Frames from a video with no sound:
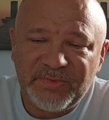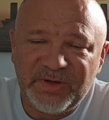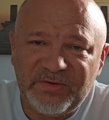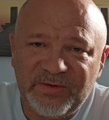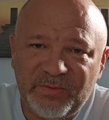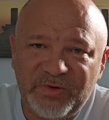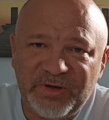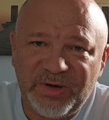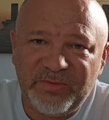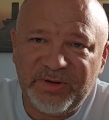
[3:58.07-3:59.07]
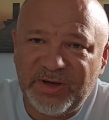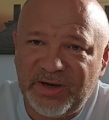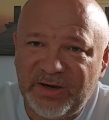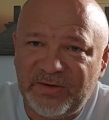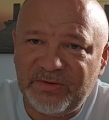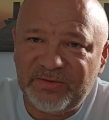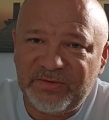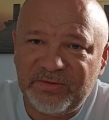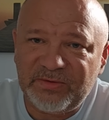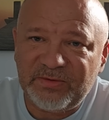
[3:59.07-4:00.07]
Did someone go in the
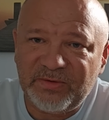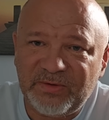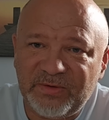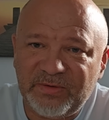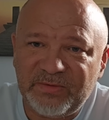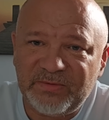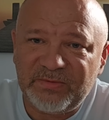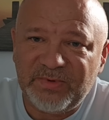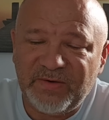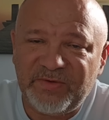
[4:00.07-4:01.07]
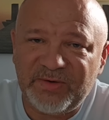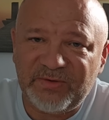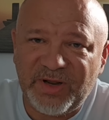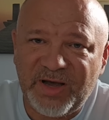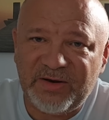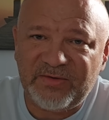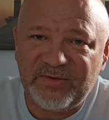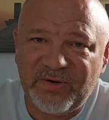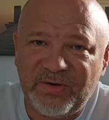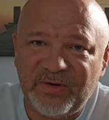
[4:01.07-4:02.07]
house? If those
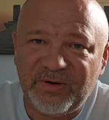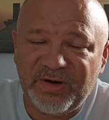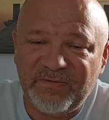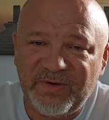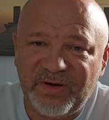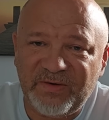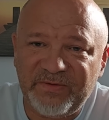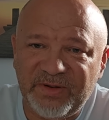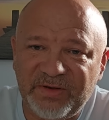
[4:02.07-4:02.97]
lights are involved